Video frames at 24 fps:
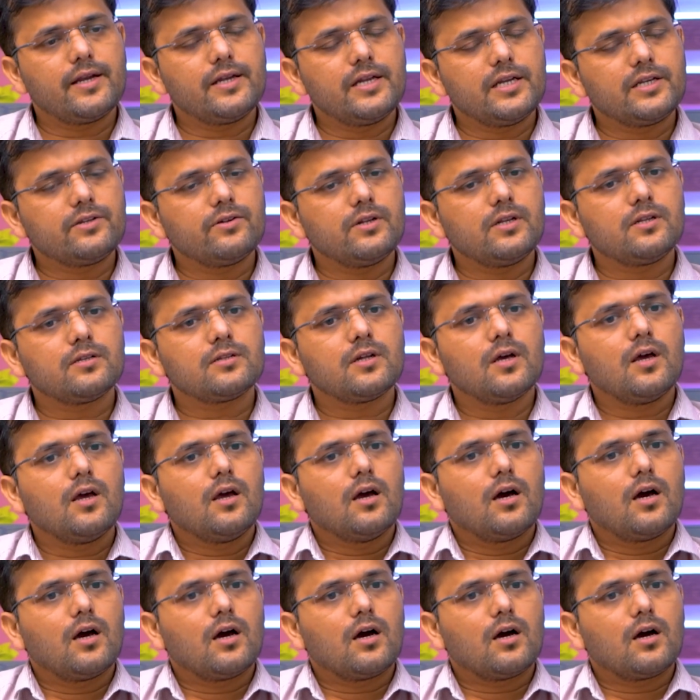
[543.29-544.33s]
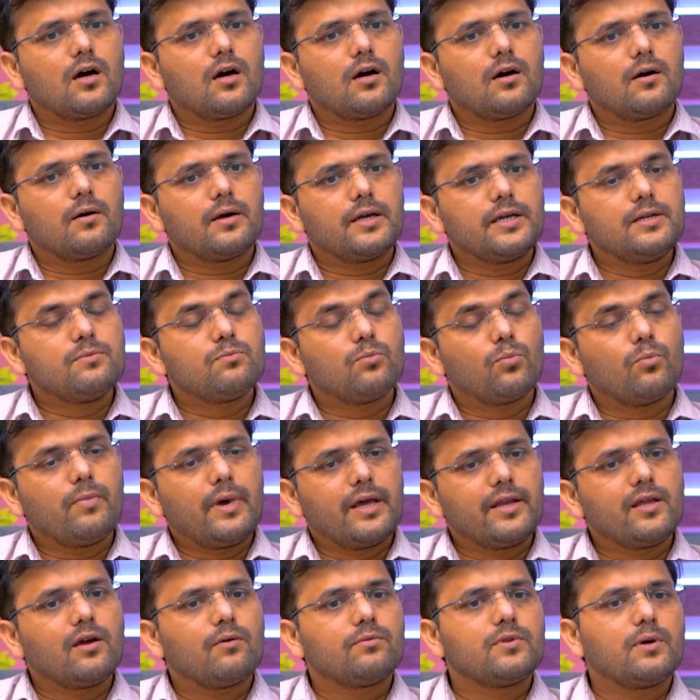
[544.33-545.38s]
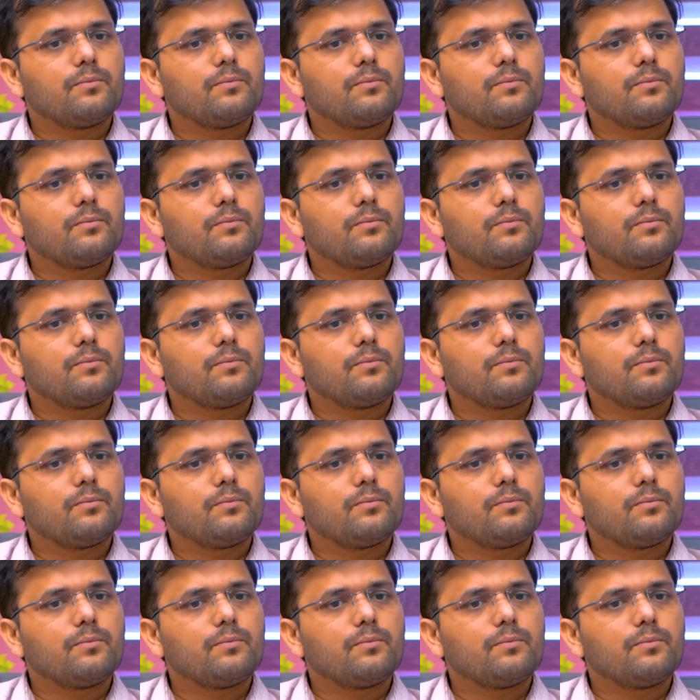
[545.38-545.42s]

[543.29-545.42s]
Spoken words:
it is in many of the